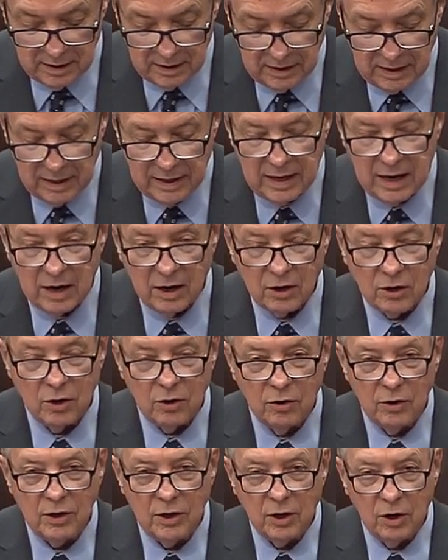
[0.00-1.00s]
Yet our
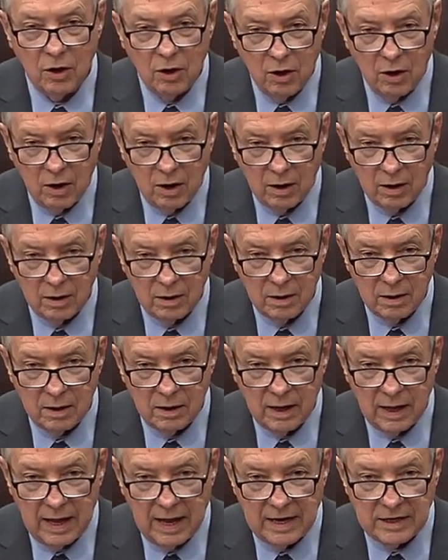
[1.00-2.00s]
current law,
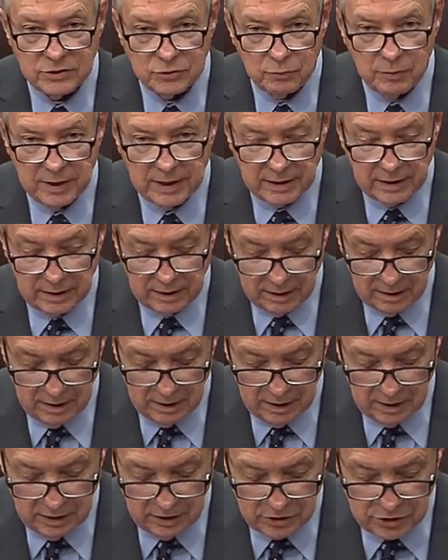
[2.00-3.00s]
as written,
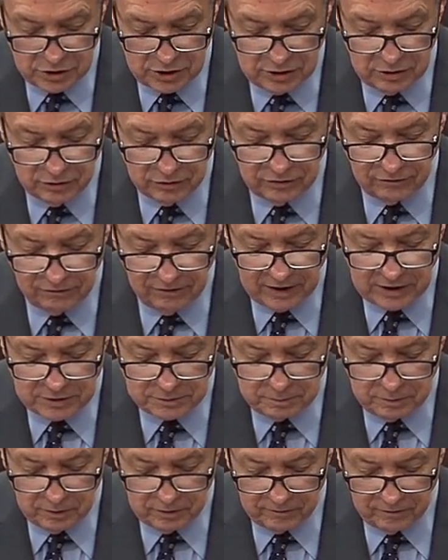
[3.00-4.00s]
shields
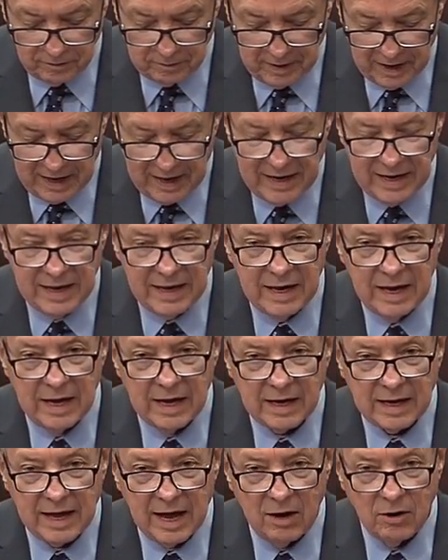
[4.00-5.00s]
Facebook from any
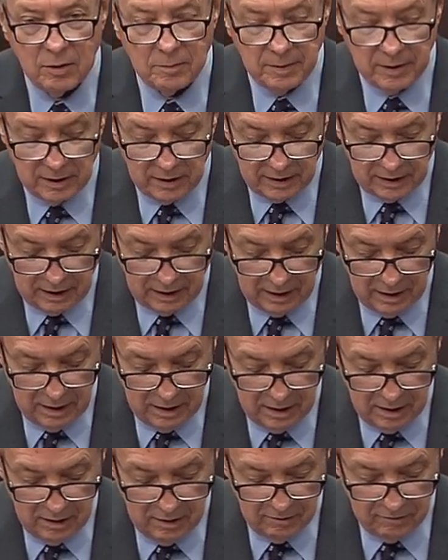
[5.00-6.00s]
accountability
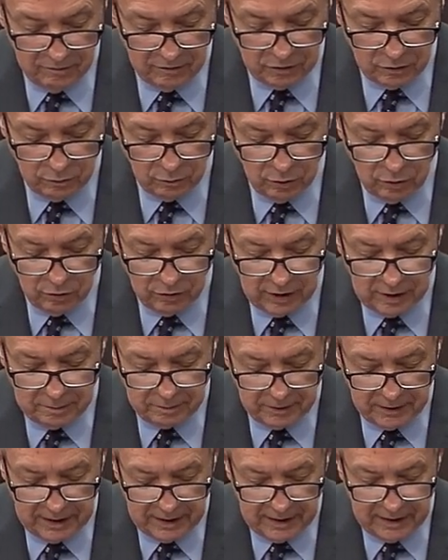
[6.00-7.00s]
for the role they
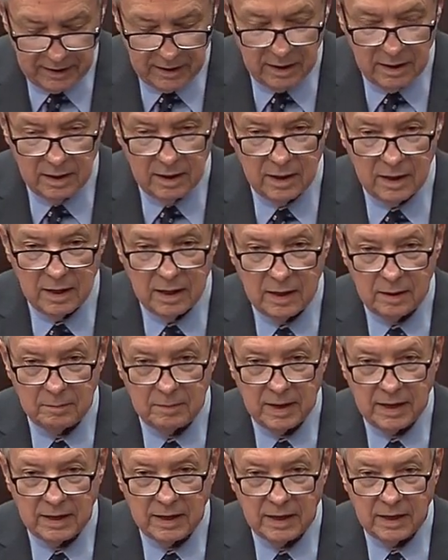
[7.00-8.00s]
played in
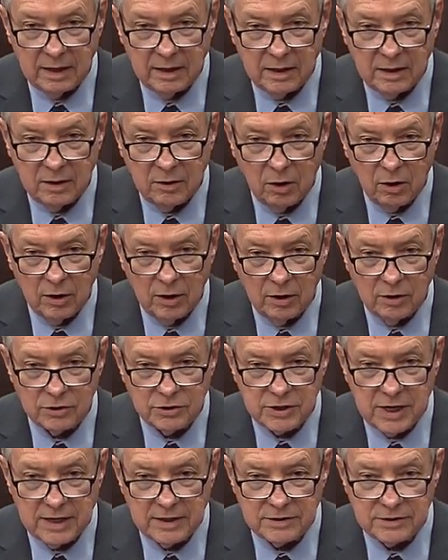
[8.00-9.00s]
making Carnell
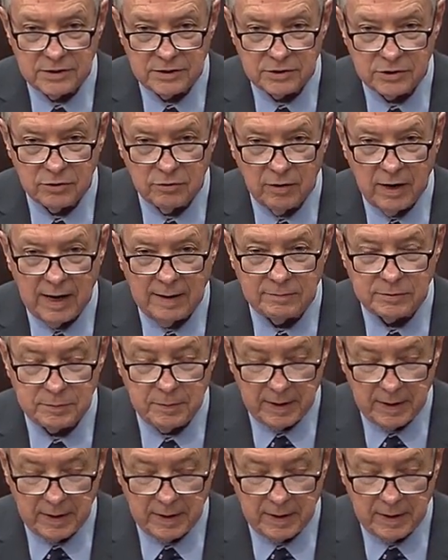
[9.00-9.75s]
Johnson's crimes